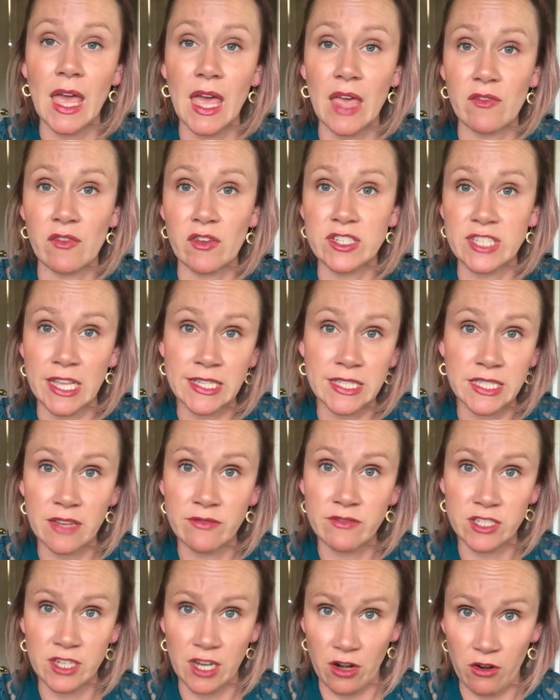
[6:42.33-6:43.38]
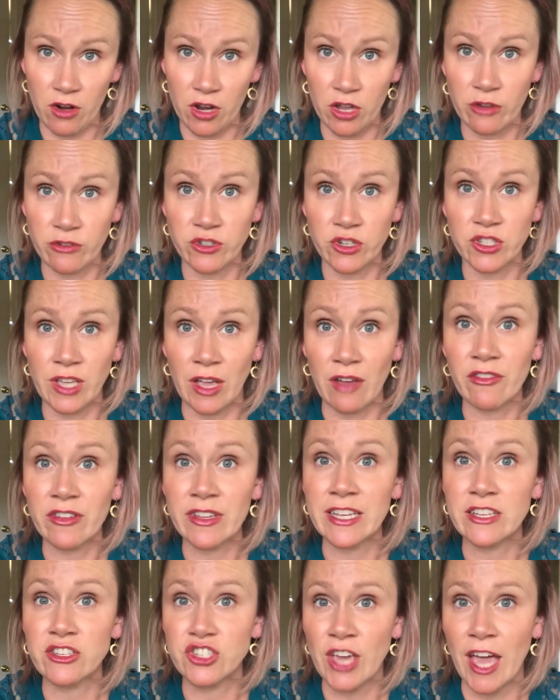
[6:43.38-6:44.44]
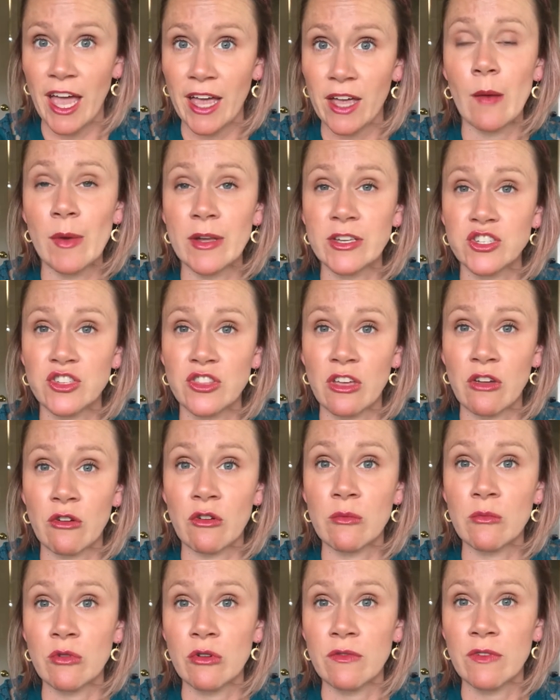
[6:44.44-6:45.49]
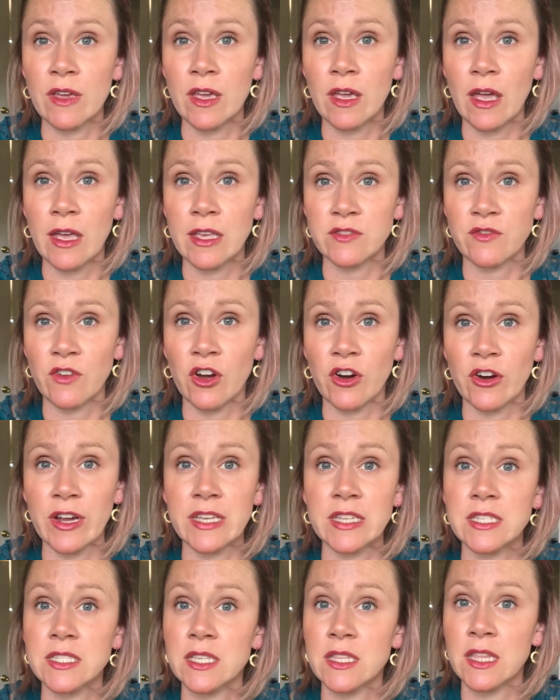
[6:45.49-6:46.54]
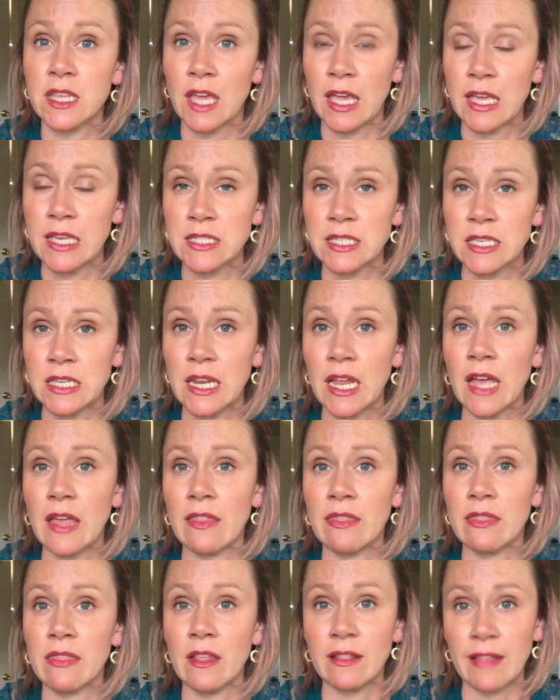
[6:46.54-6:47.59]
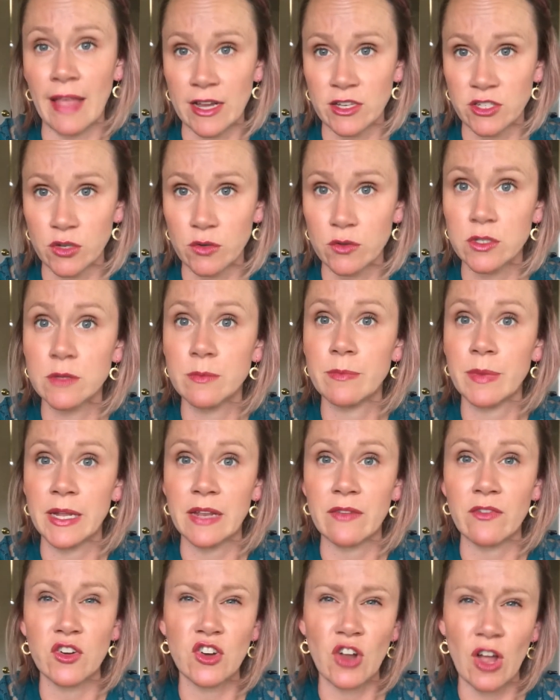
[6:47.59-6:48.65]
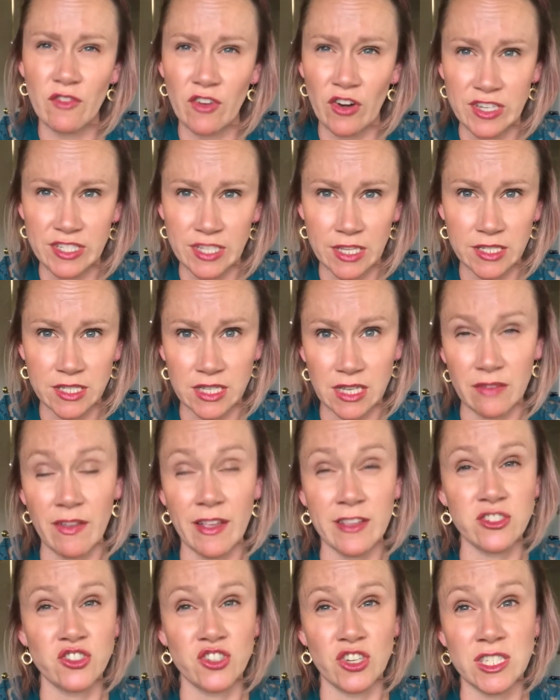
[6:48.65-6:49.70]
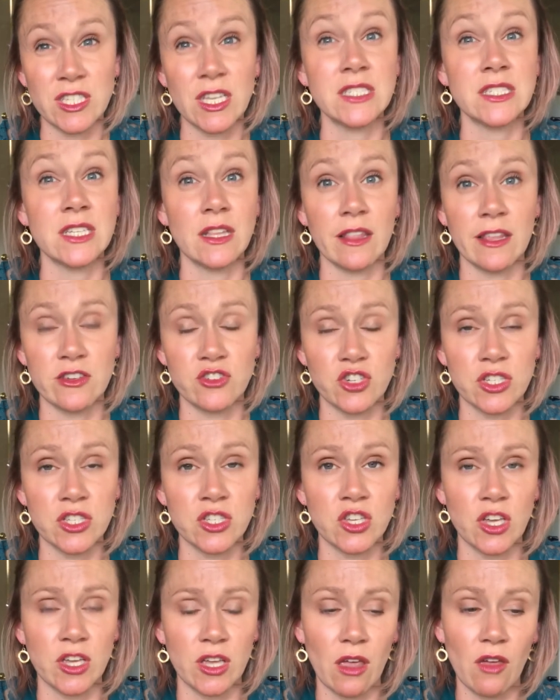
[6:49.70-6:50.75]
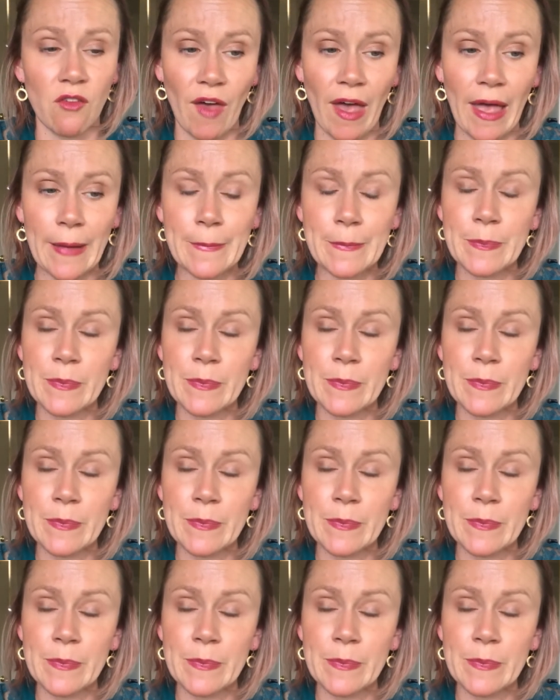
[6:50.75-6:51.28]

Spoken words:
If you're sensitive to dairy, you should definitely check how much they're removing as far as the casein and the lactose. But if you're not very sensitive, it's just a delicious cooking fat.